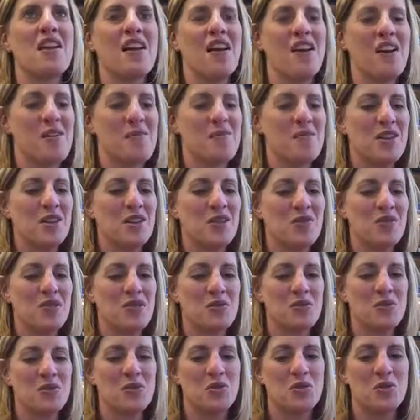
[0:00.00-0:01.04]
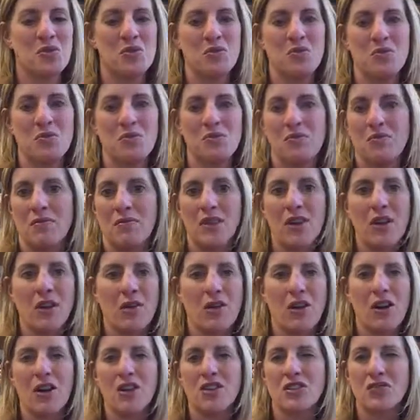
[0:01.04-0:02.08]
individuals who, you know,
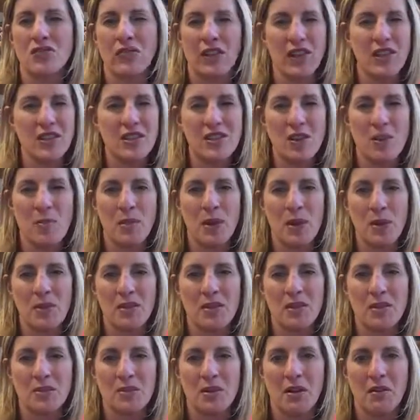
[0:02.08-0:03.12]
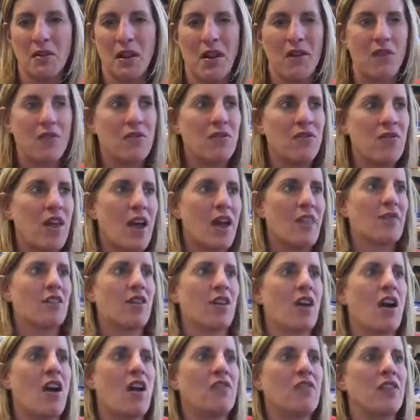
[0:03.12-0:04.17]
cause fights. Nobody wants to be around that
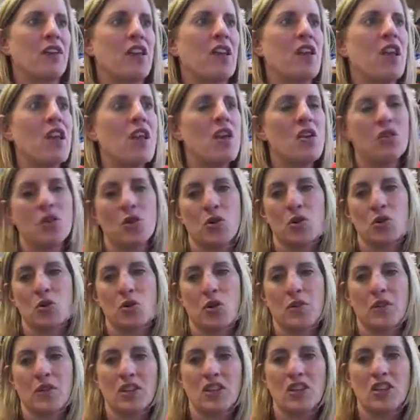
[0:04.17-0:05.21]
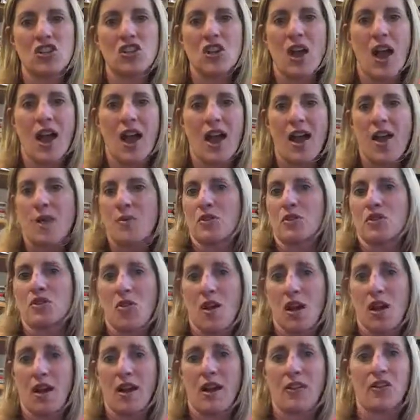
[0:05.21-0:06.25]
very often. Those who are really shy,
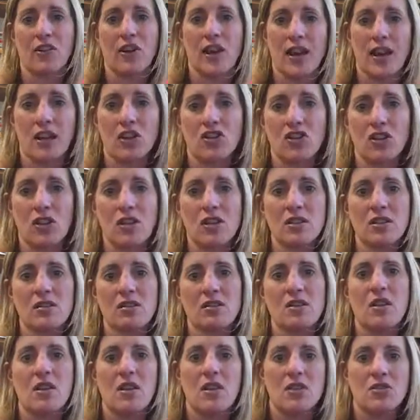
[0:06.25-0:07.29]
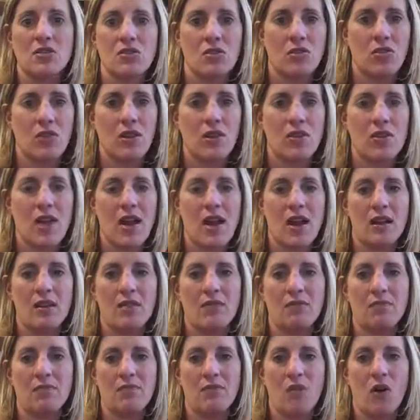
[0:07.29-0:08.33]
withdrawn, or anxious, so they're not
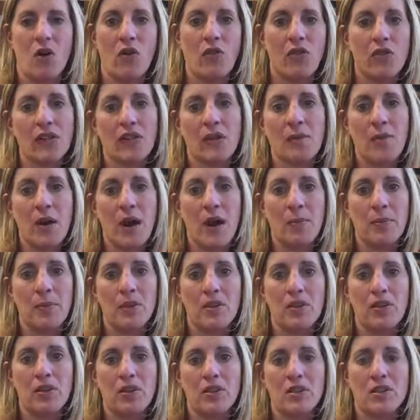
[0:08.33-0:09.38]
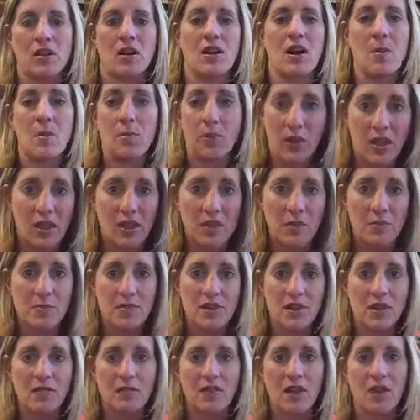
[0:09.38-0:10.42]
overly popular because they're not putting
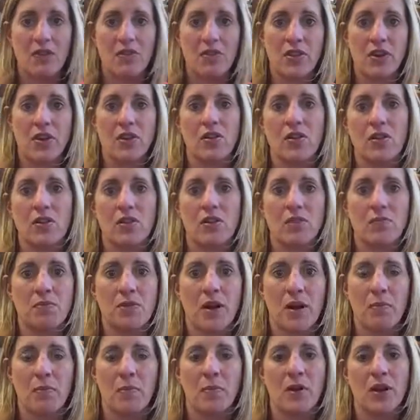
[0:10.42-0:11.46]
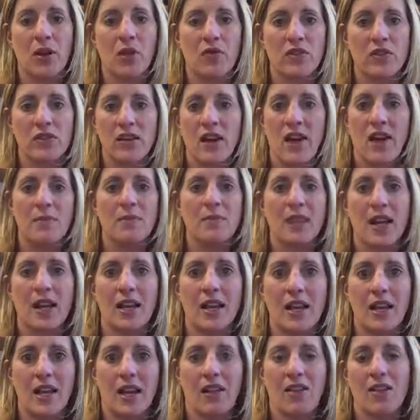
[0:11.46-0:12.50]
themselves out there, and they're probably over time
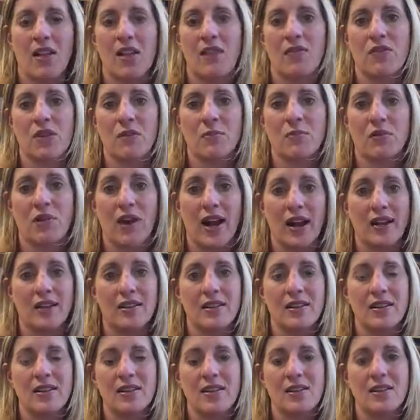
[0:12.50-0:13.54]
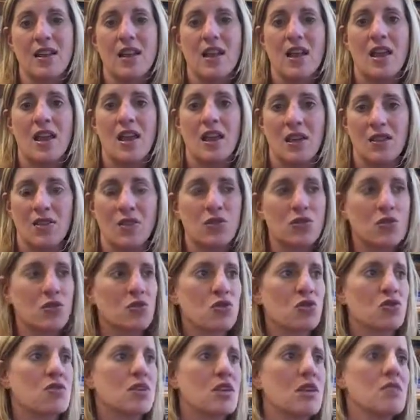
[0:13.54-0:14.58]
not getting a lot of good practice in their
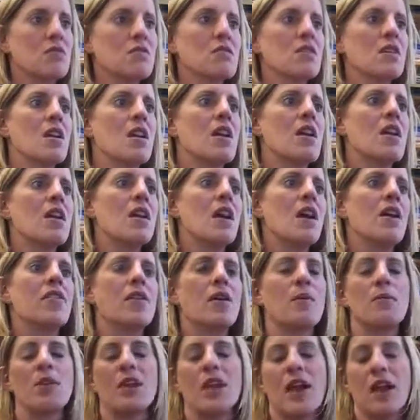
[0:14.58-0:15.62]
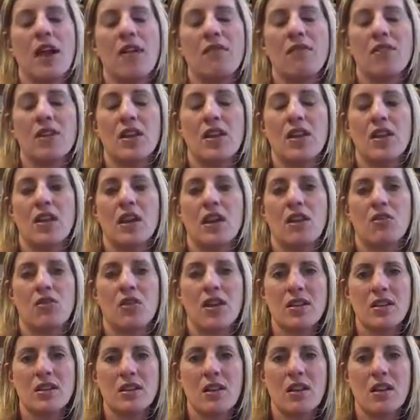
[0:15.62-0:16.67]
social skills. And then we have the
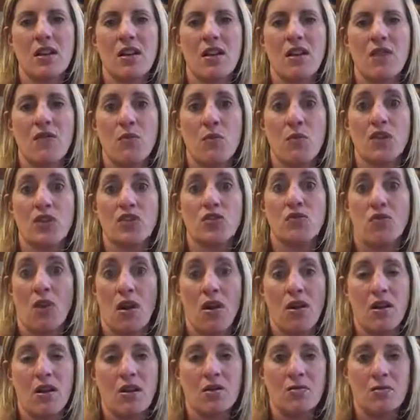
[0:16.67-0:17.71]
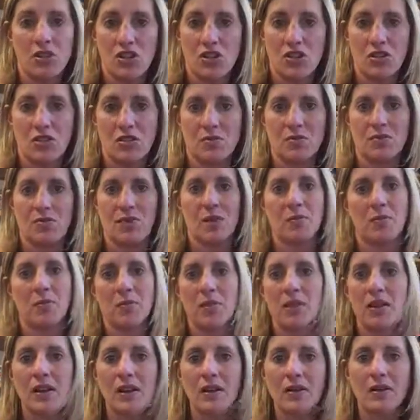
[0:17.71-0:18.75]
aggressive, withdrawn, which is
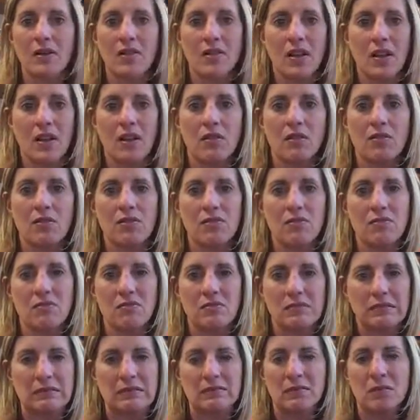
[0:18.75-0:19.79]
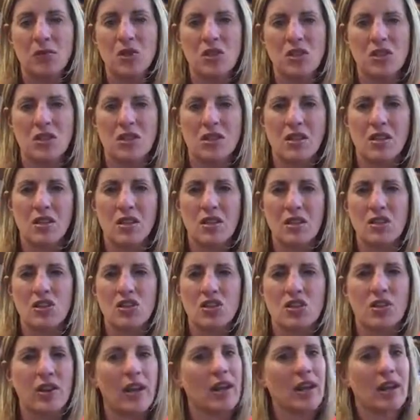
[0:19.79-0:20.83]
probably the most
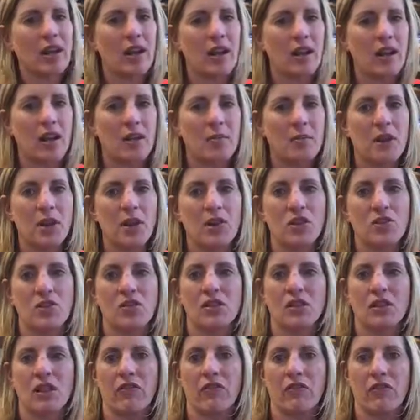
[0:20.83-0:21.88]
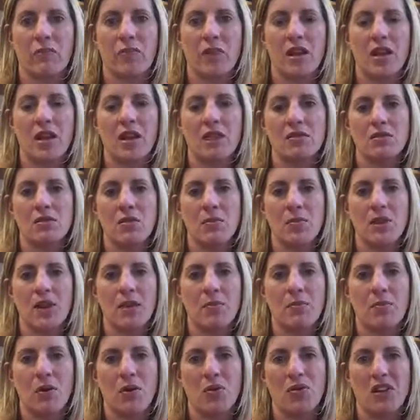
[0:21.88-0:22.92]
concerning characteristic for me. So
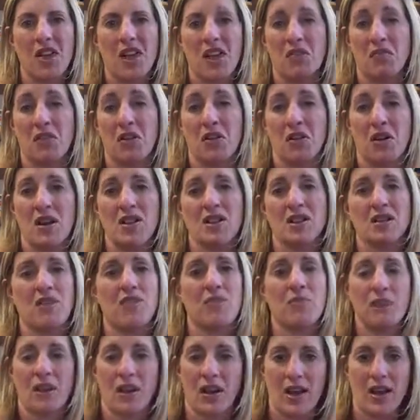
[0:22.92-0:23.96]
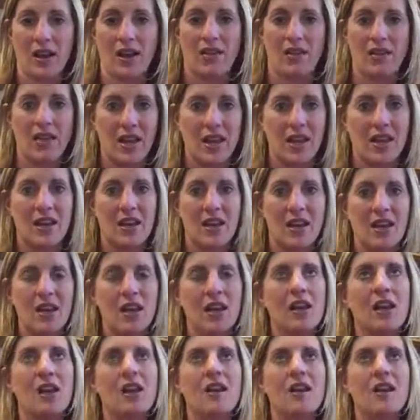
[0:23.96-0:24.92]
being both kind of aggressive but kind of in